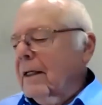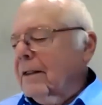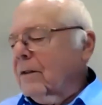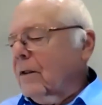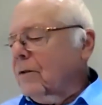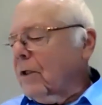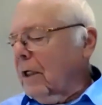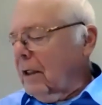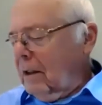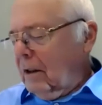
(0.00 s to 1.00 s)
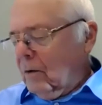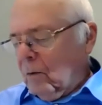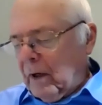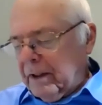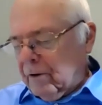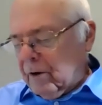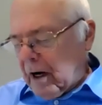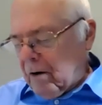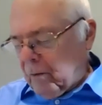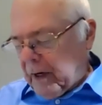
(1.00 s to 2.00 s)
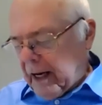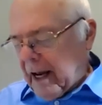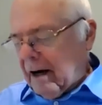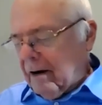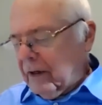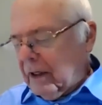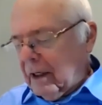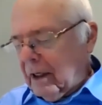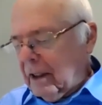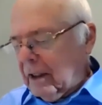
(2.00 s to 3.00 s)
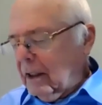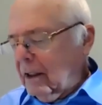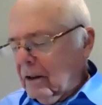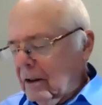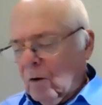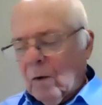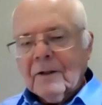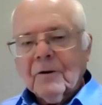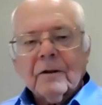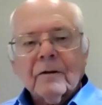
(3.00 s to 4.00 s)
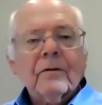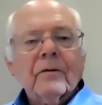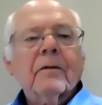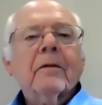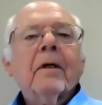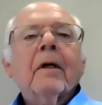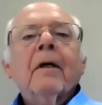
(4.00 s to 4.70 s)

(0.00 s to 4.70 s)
is to see whether or not we have any questions.